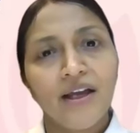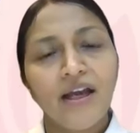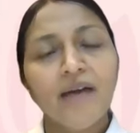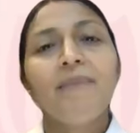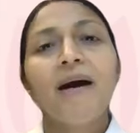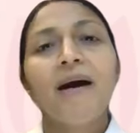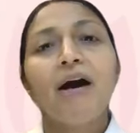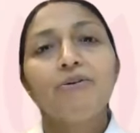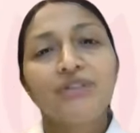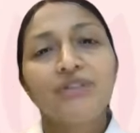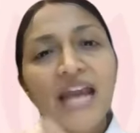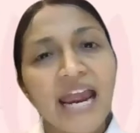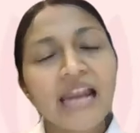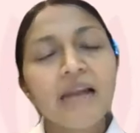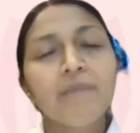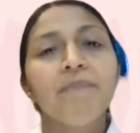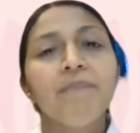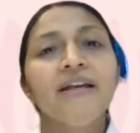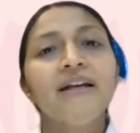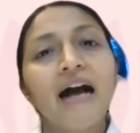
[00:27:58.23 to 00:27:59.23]
about
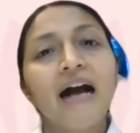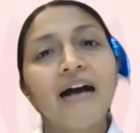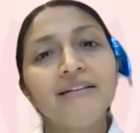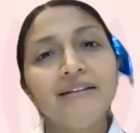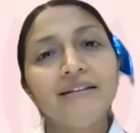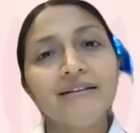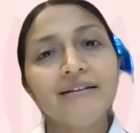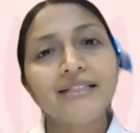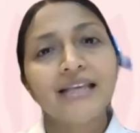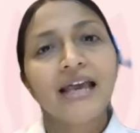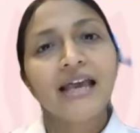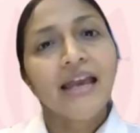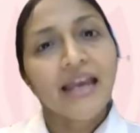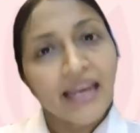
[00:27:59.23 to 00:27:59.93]
helping others